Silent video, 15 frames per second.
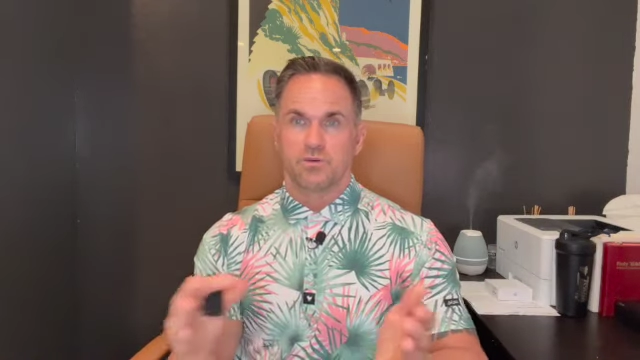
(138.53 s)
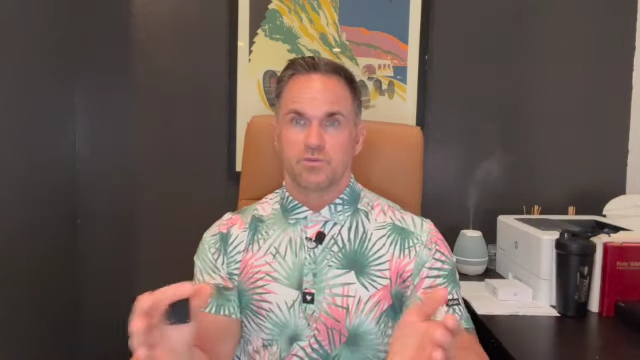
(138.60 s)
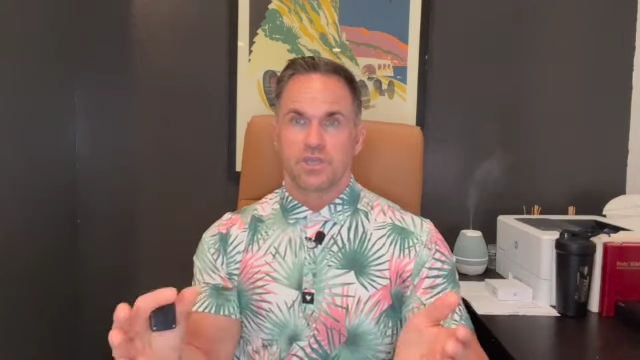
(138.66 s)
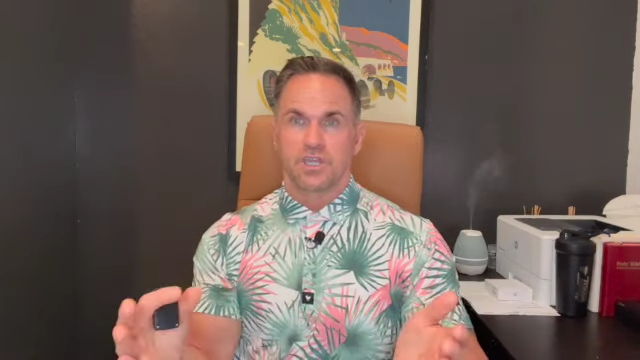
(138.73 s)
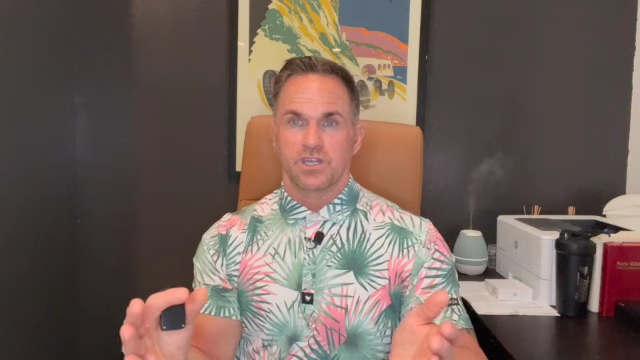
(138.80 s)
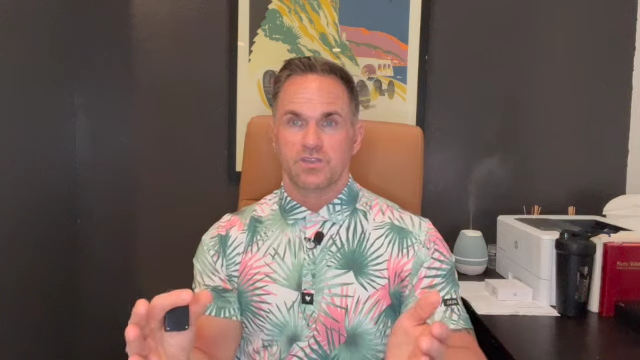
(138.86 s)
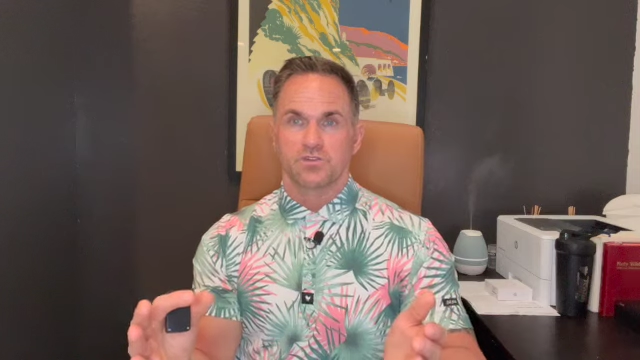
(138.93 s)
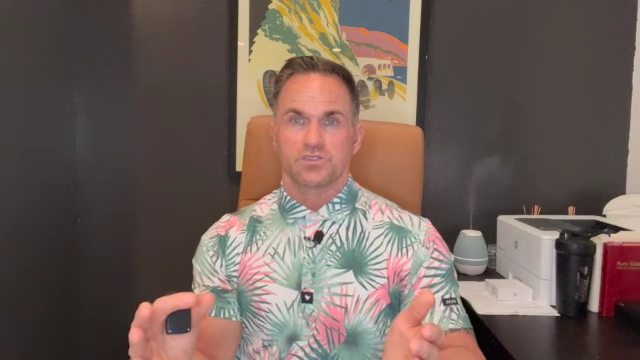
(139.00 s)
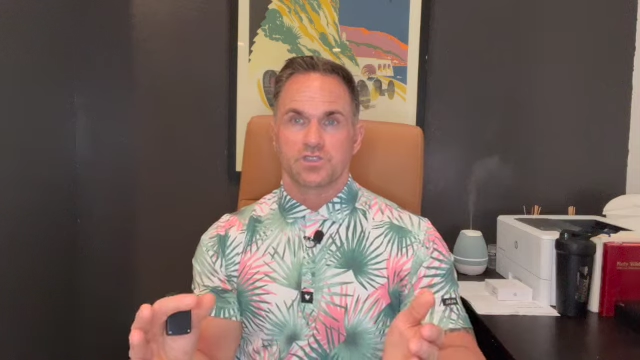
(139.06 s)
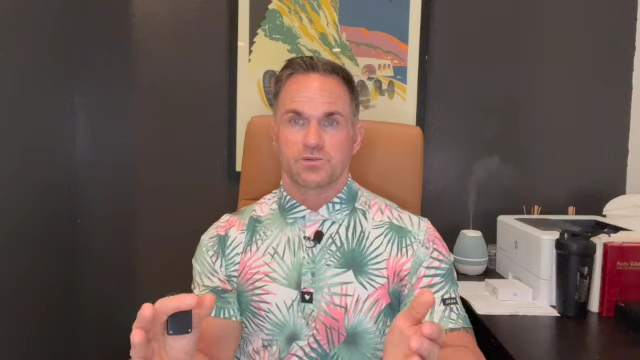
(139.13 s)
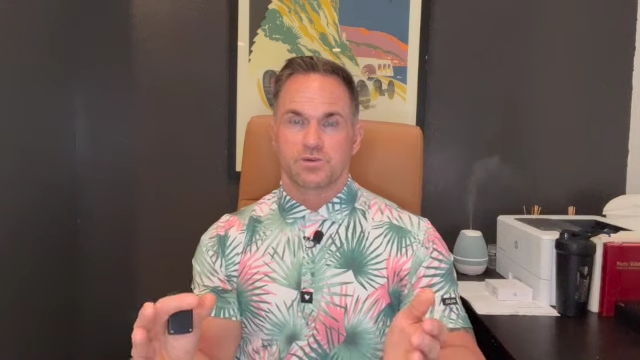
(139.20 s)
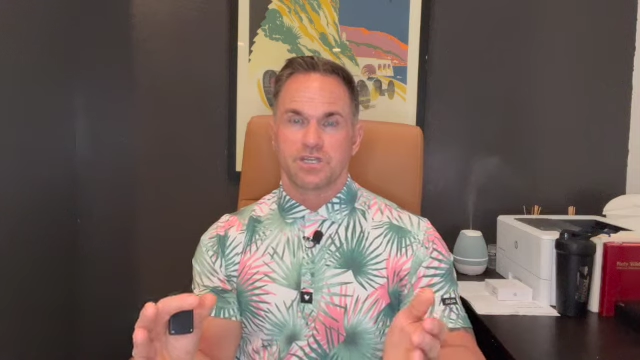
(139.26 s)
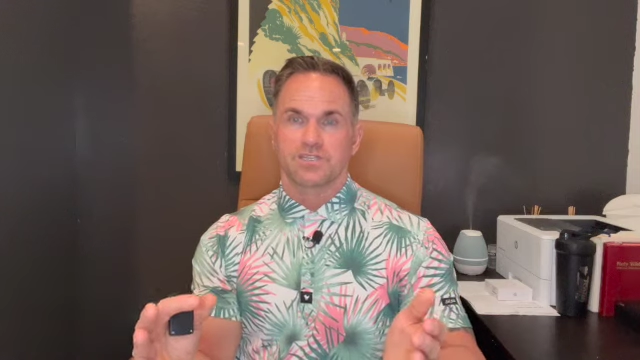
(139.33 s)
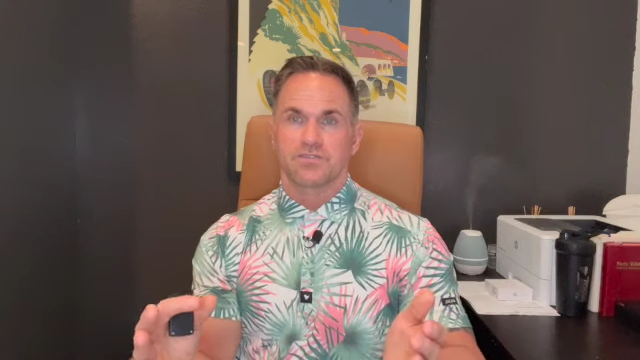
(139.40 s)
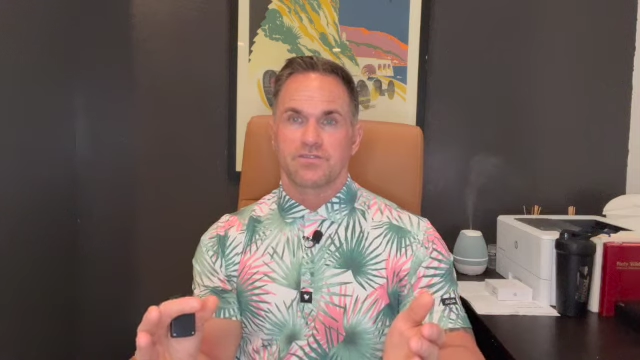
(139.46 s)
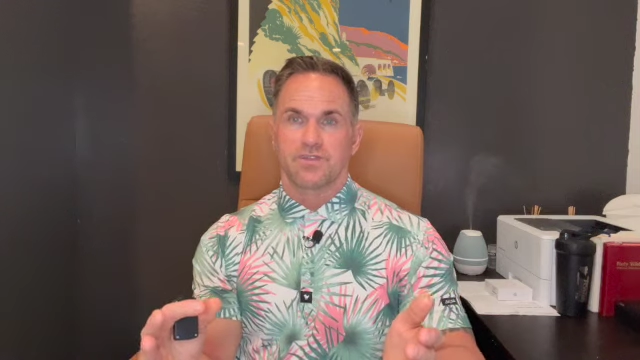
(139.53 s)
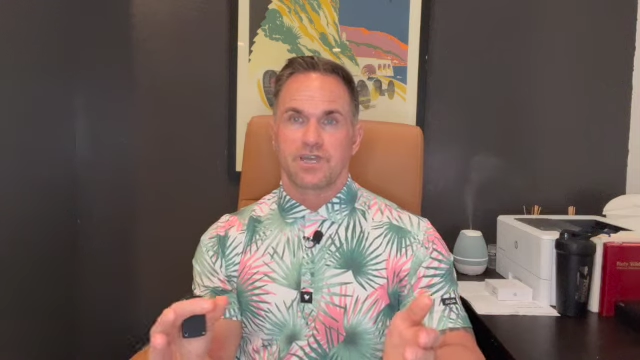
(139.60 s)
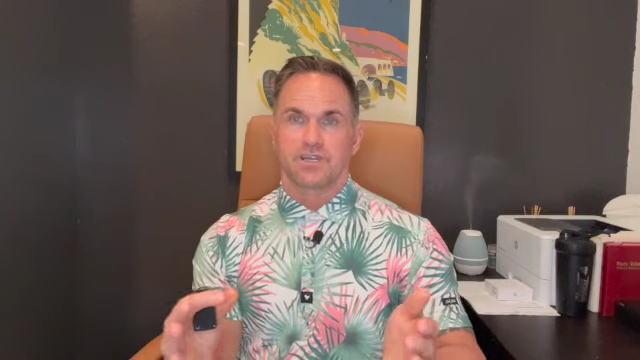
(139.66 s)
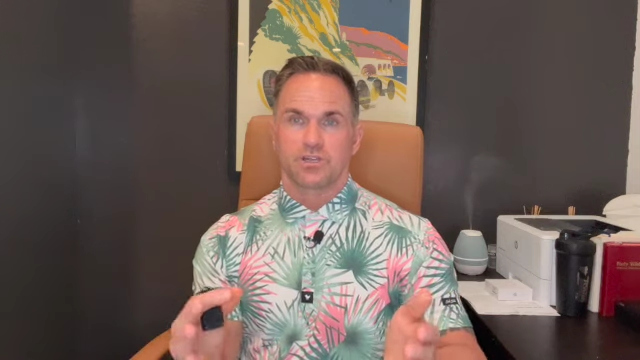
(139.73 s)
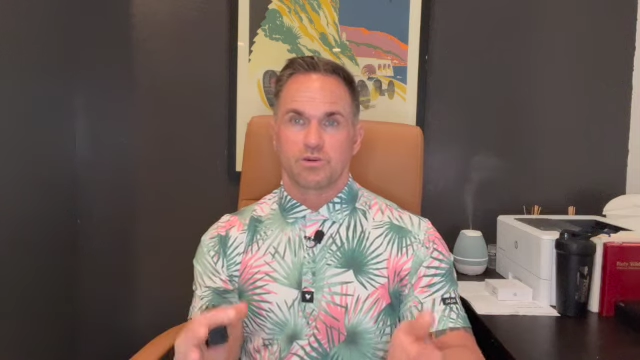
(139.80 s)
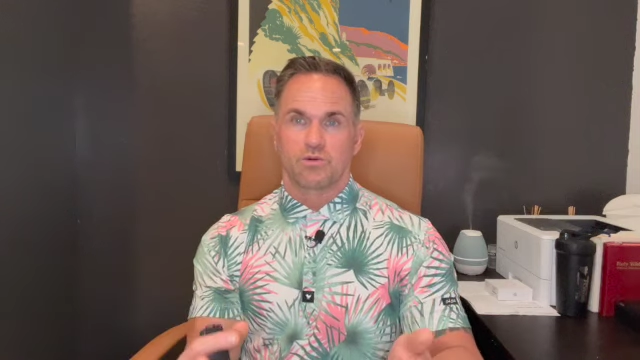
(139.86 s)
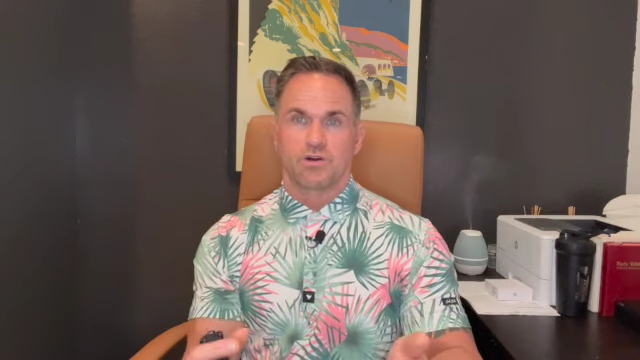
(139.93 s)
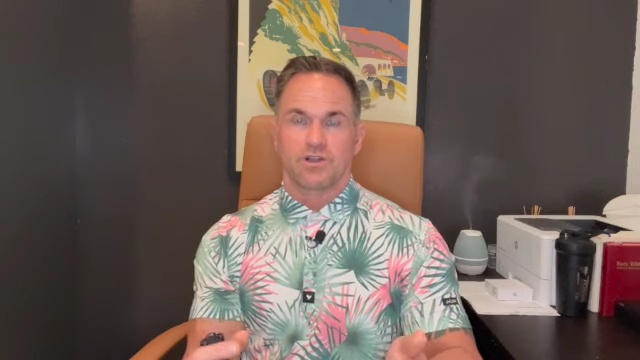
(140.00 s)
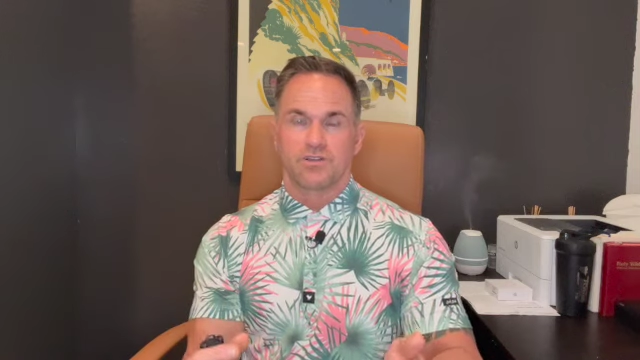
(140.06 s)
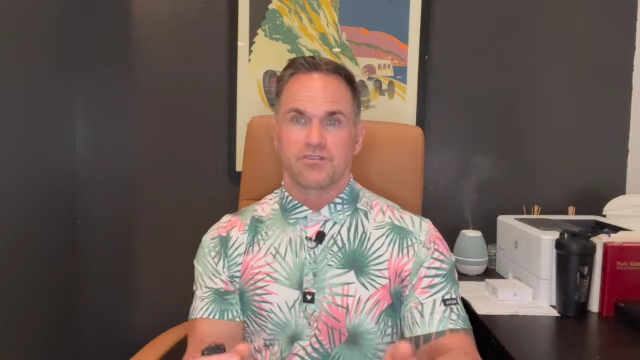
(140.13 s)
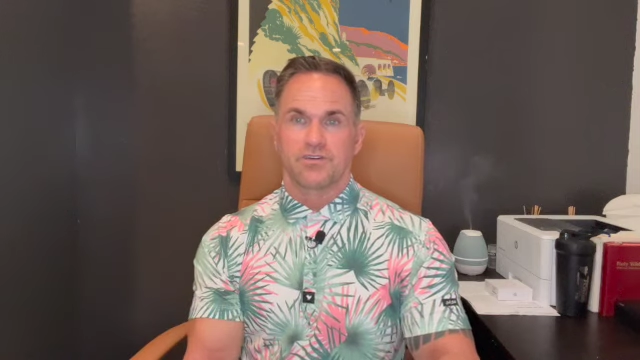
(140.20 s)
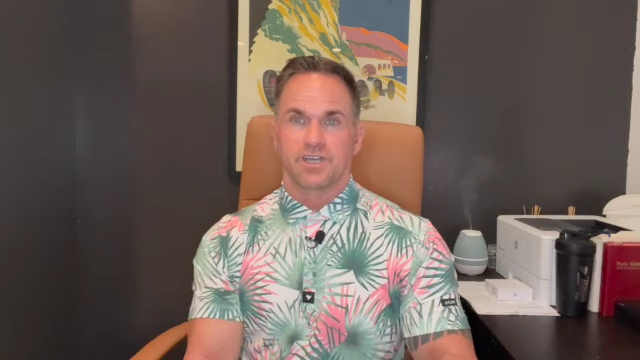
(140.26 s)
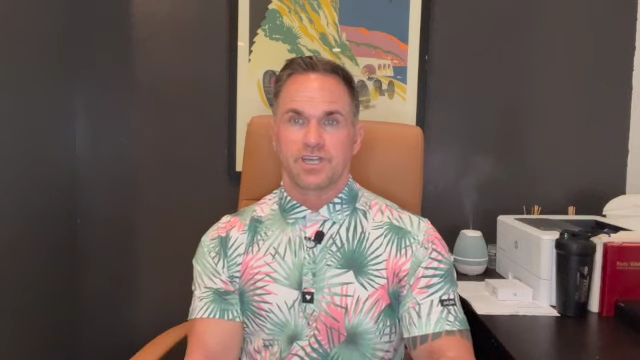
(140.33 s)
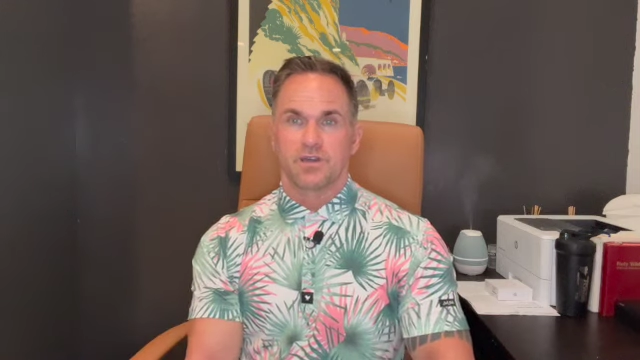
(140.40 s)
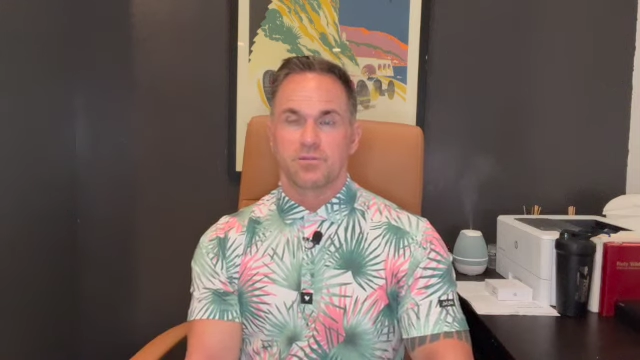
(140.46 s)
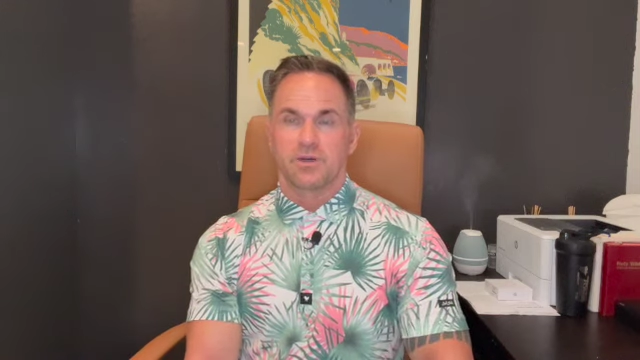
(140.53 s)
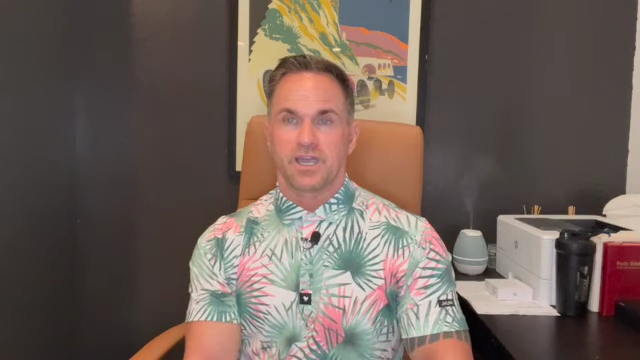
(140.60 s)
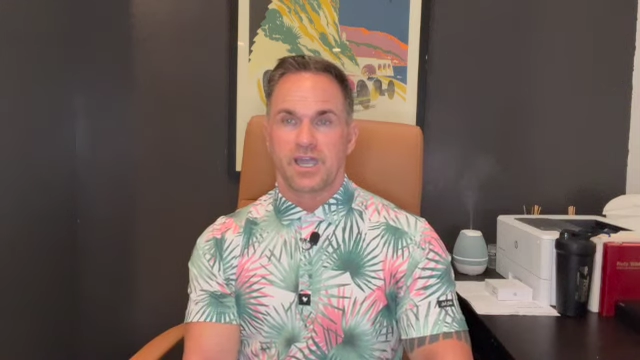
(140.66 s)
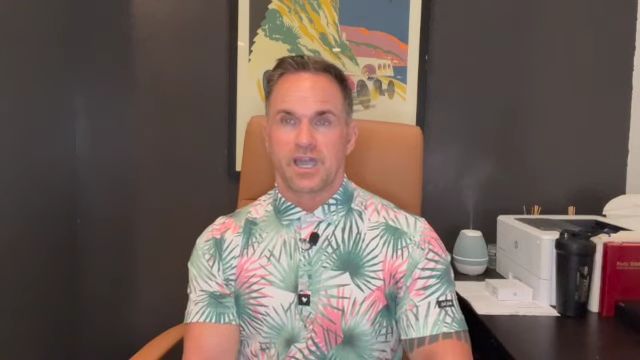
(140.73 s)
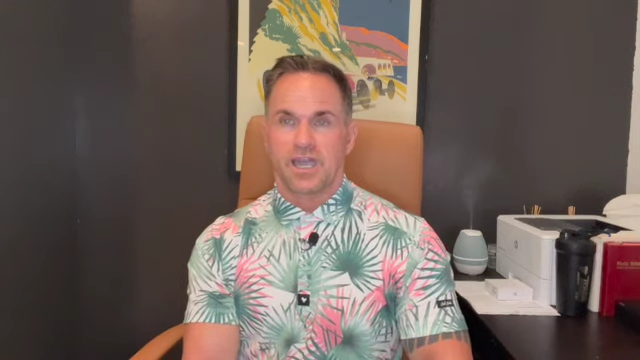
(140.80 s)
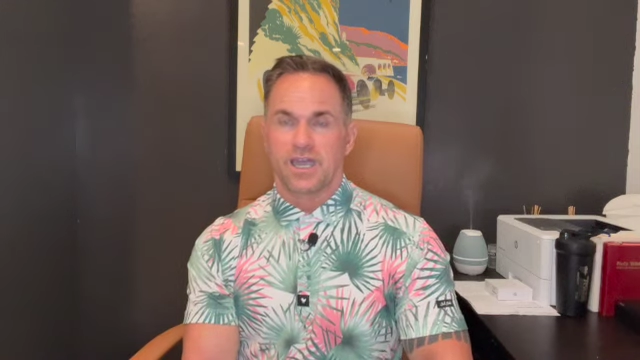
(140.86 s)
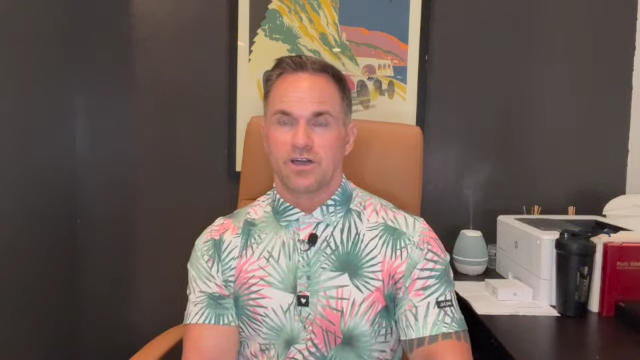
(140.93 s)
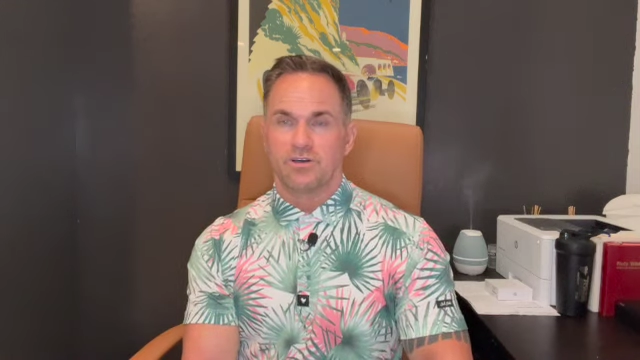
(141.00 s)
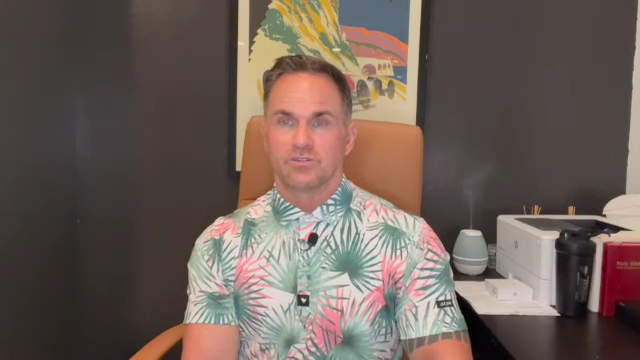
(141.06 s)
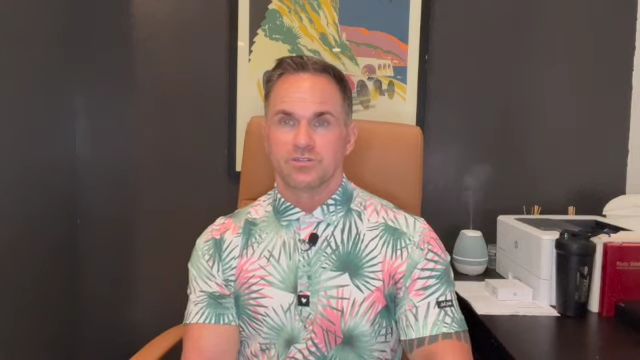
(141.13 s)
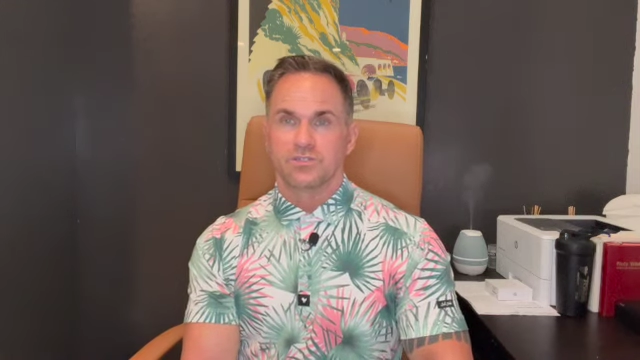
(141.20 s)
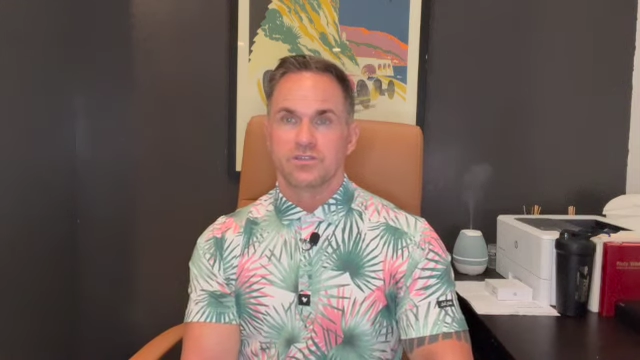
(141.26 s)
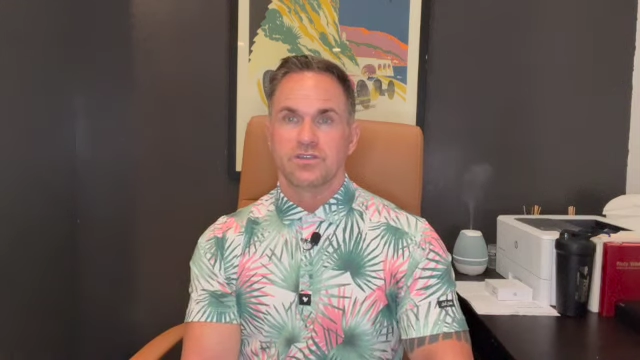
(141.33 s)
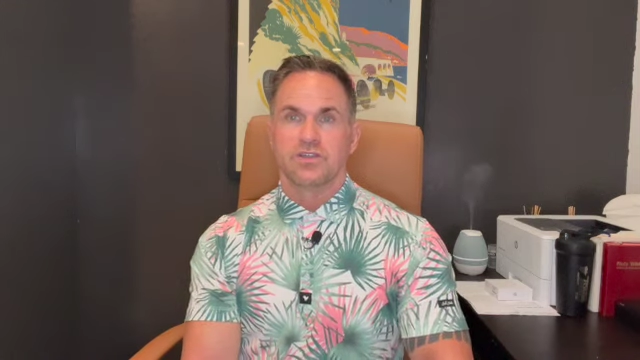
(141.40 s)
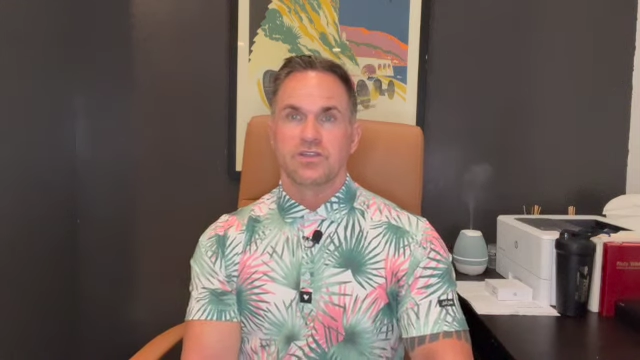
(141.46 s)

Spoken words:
and we got to use the rest of that to qualify you to buy a house.